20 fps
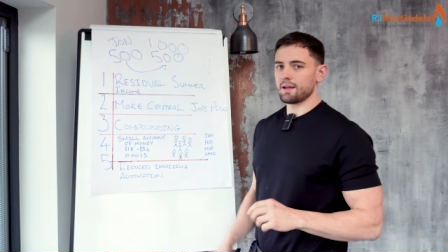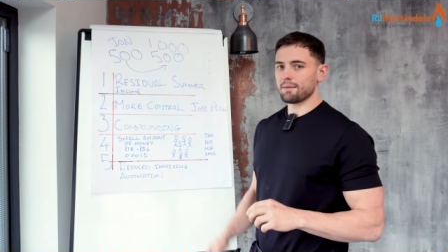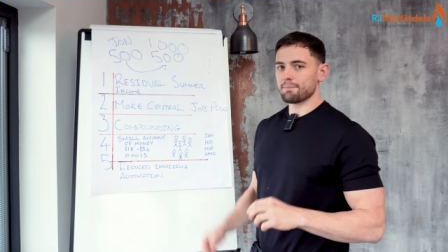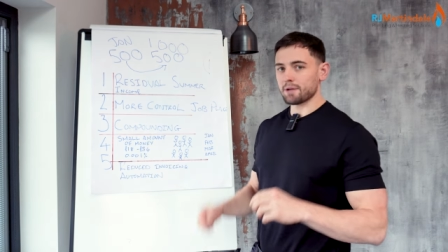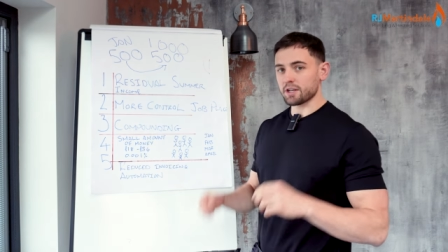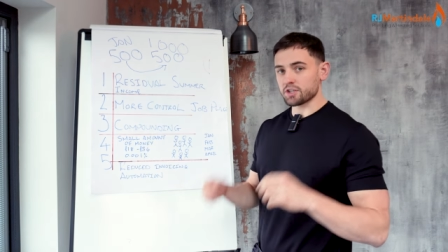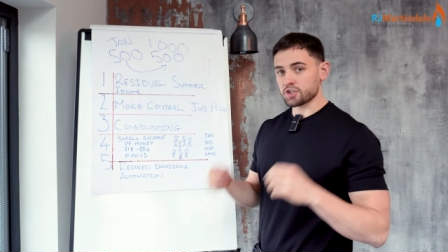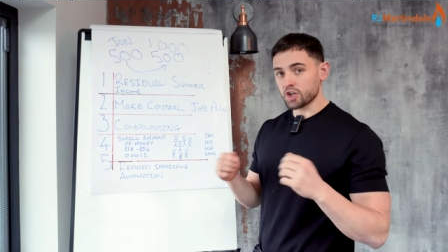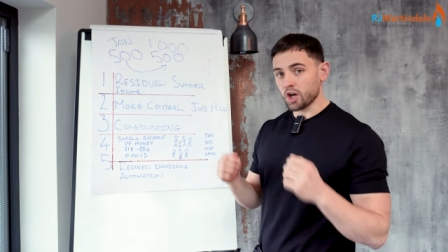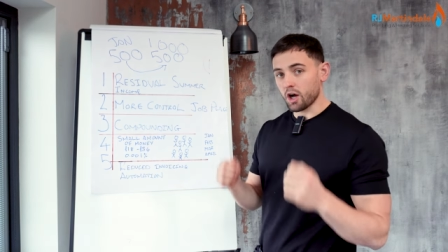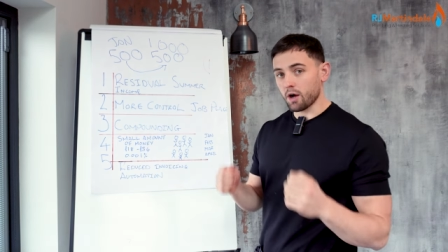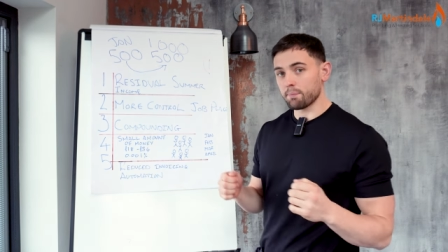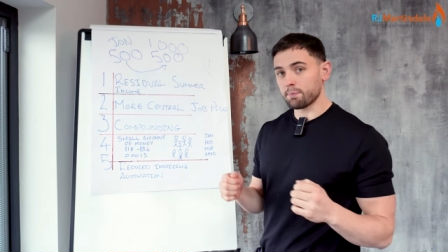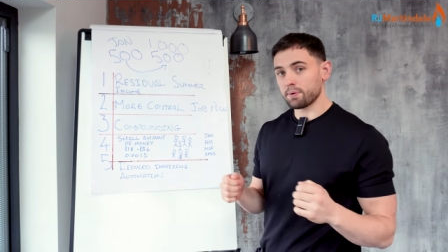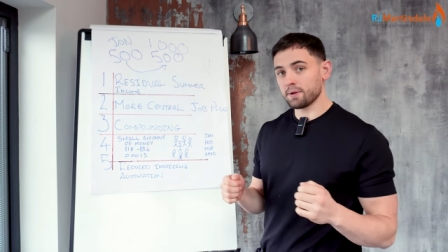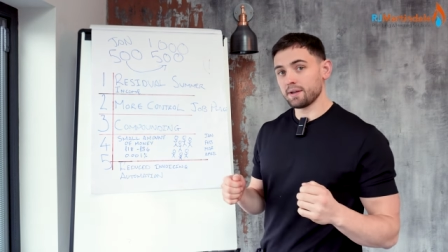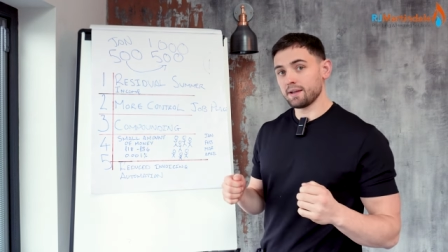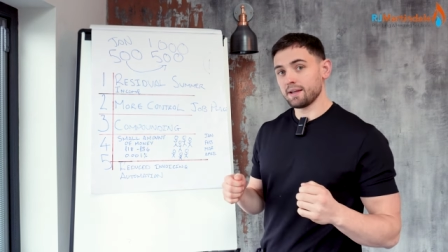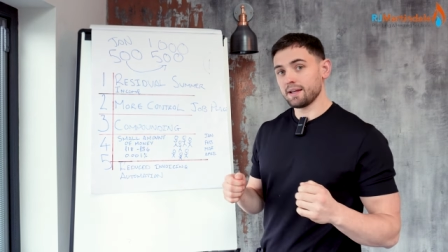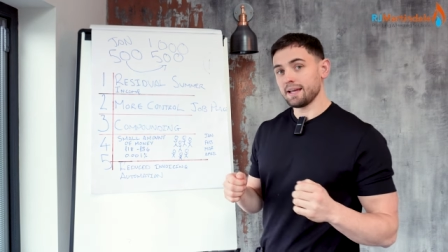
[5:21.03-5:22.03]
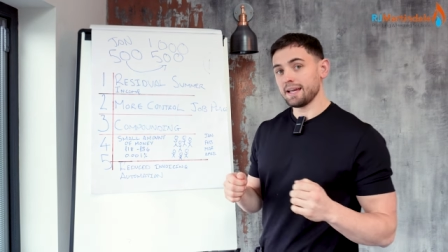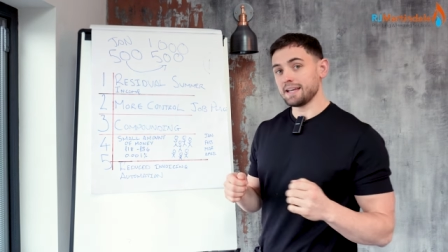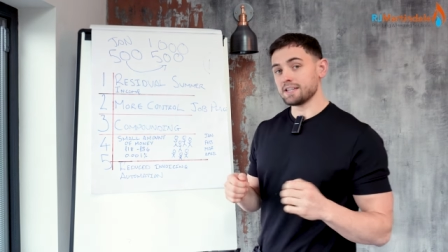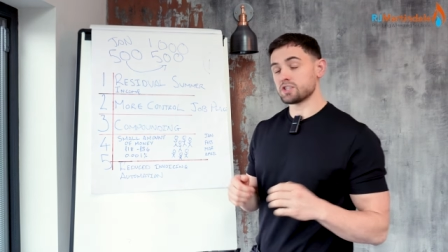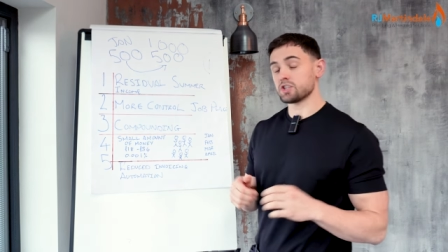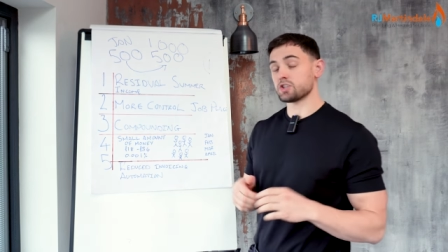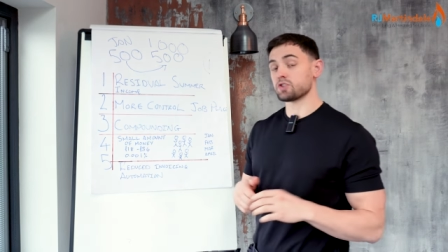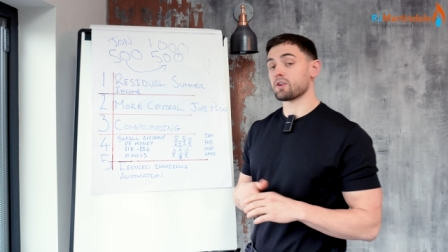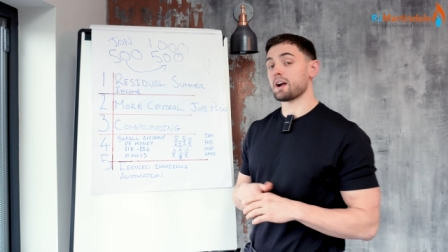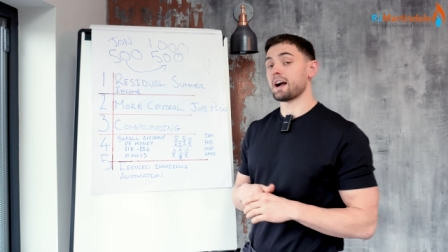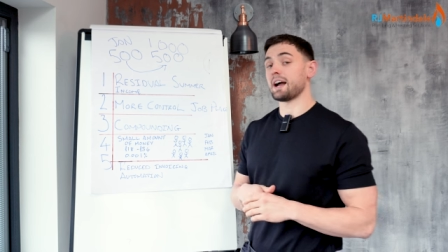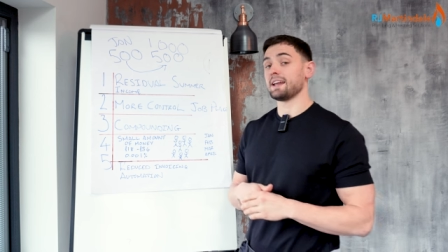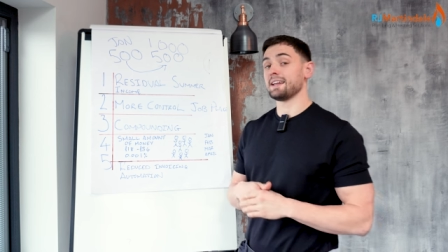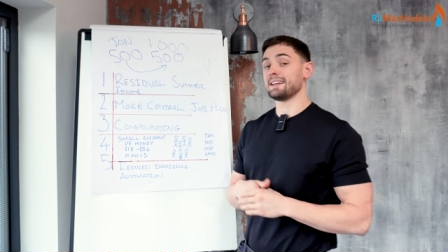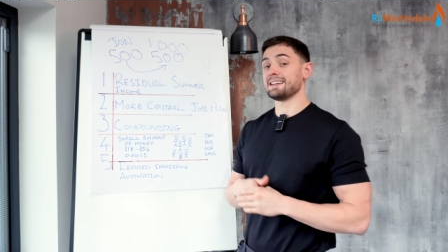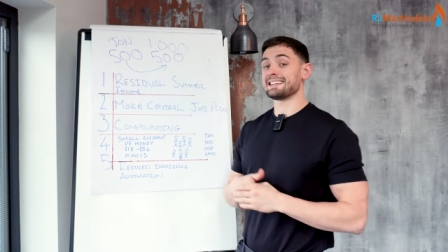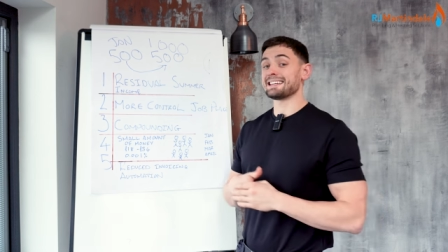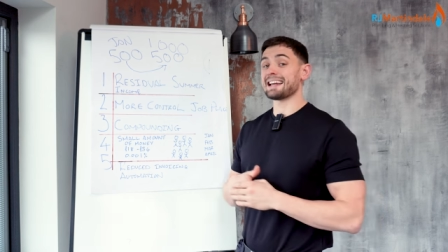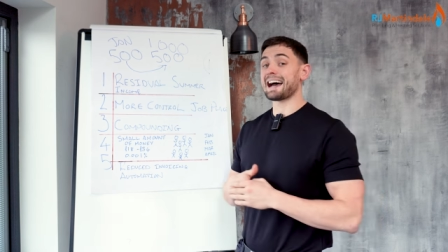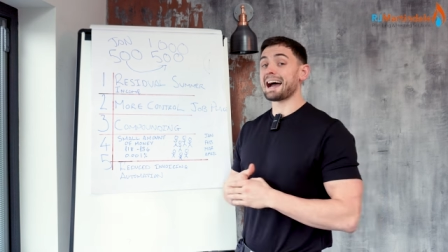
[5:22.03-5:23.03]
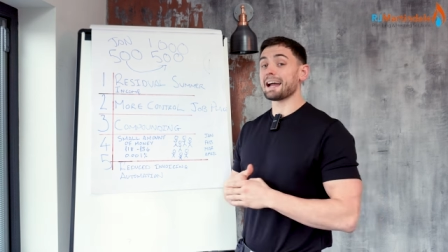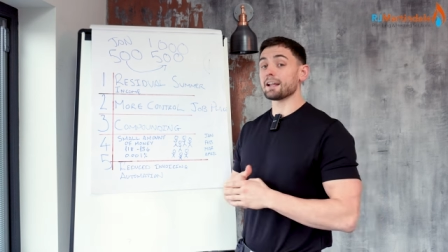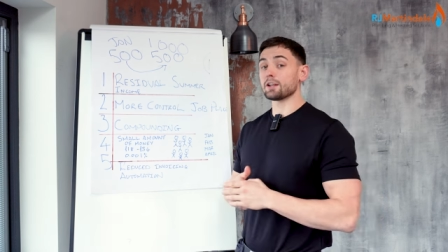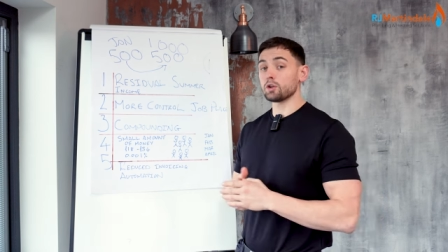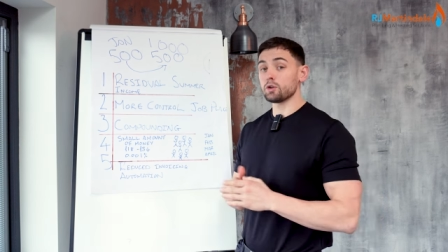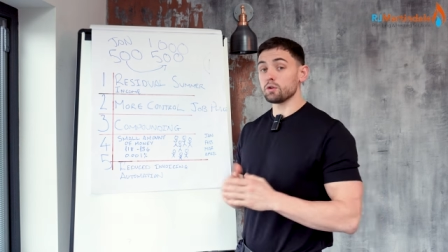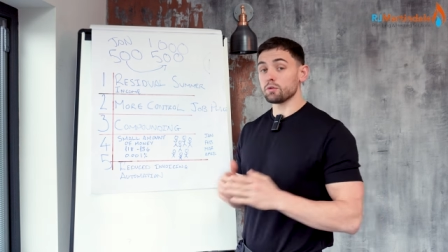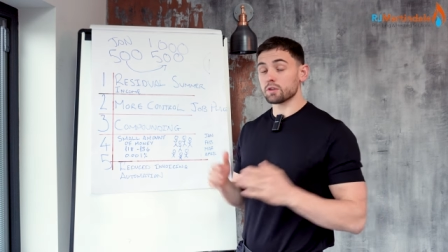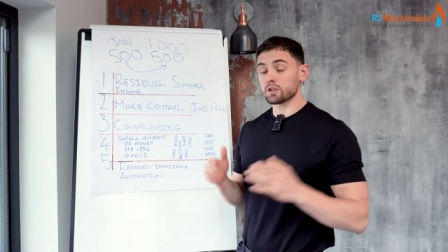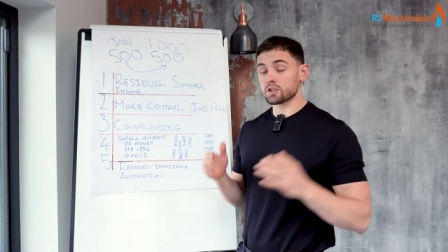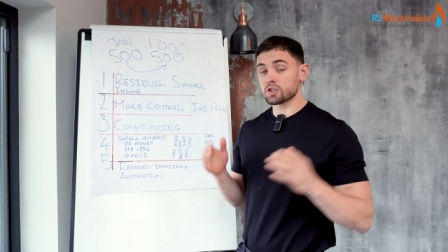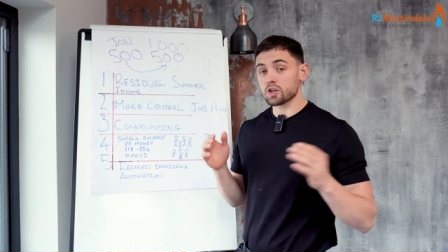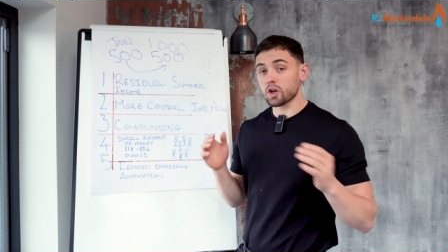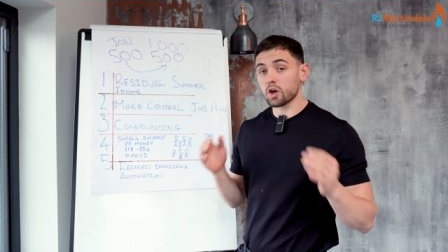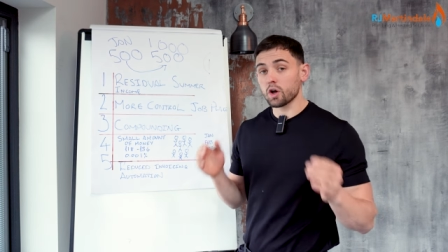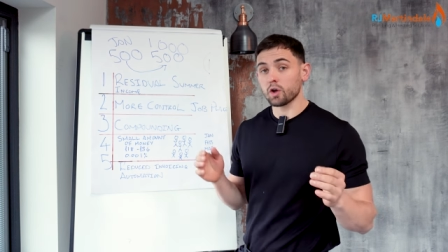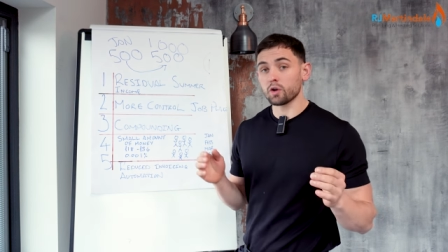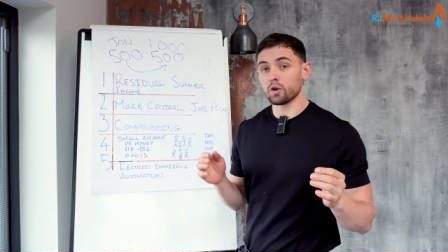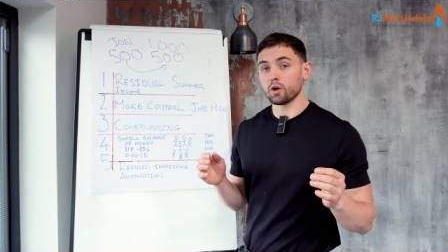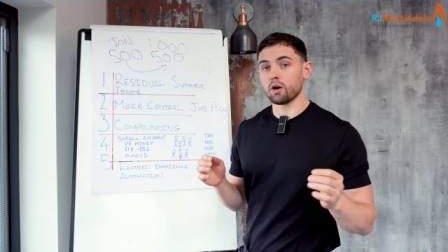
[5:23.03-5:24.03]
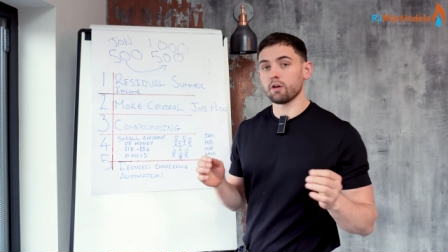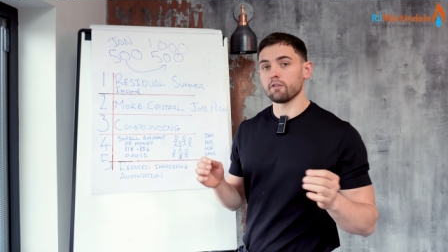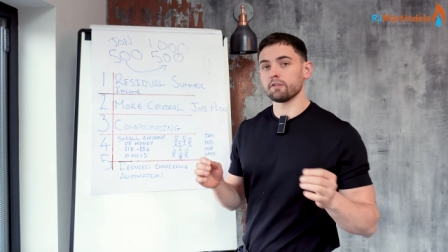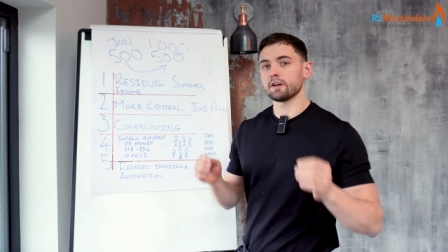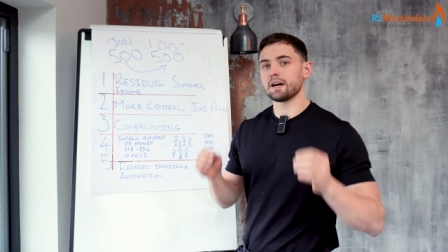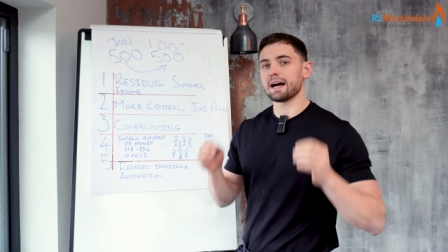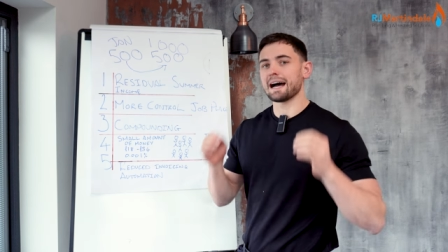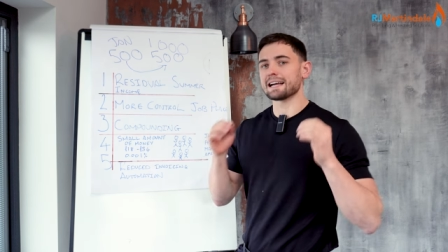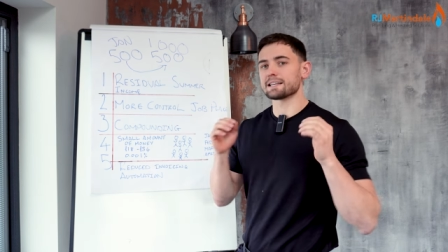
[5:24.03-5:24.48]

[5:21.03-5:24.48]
My job is to try and dilute the turnover